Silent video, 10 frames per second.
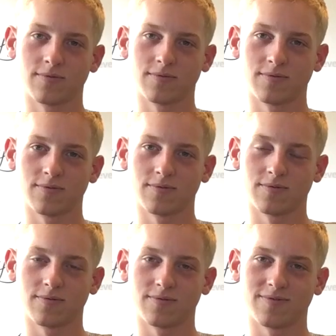
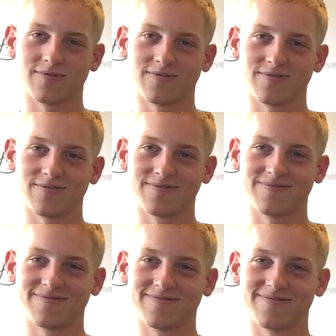
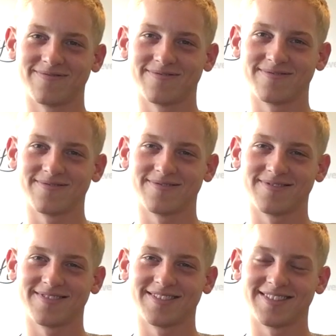
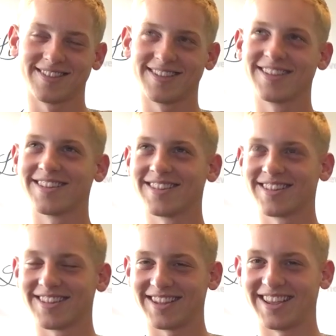
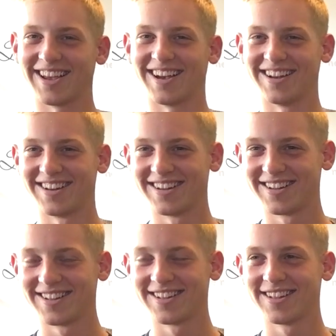
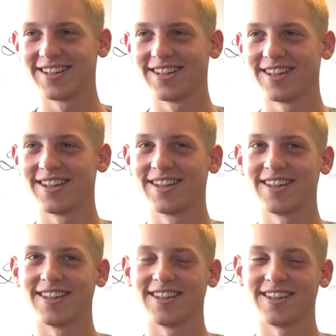
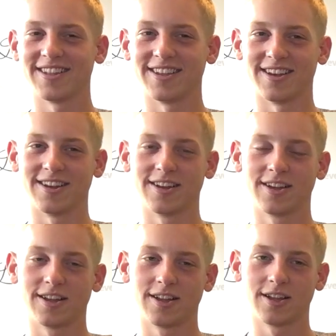
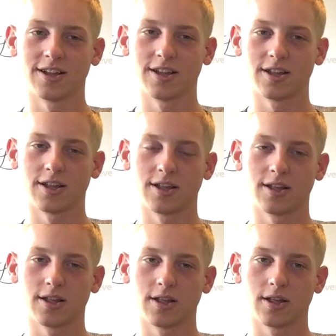
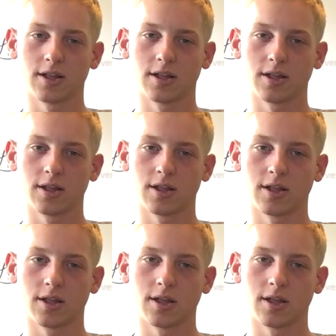(silent)